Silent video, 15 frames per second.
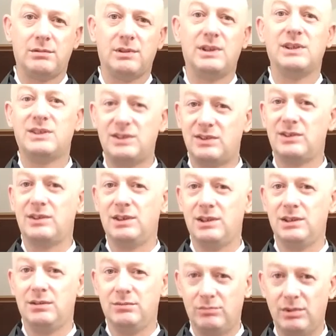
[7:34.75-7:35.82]
This is
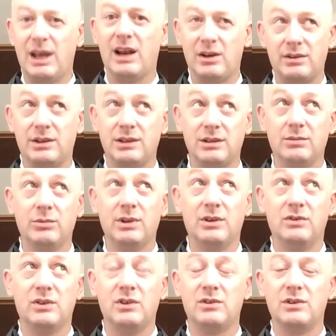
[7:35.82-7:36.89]
the reality we
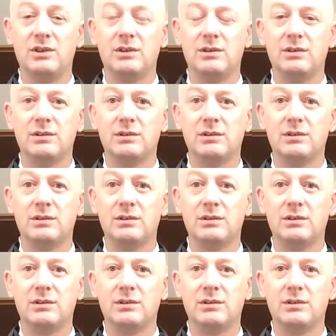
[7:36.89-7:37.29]
exist in.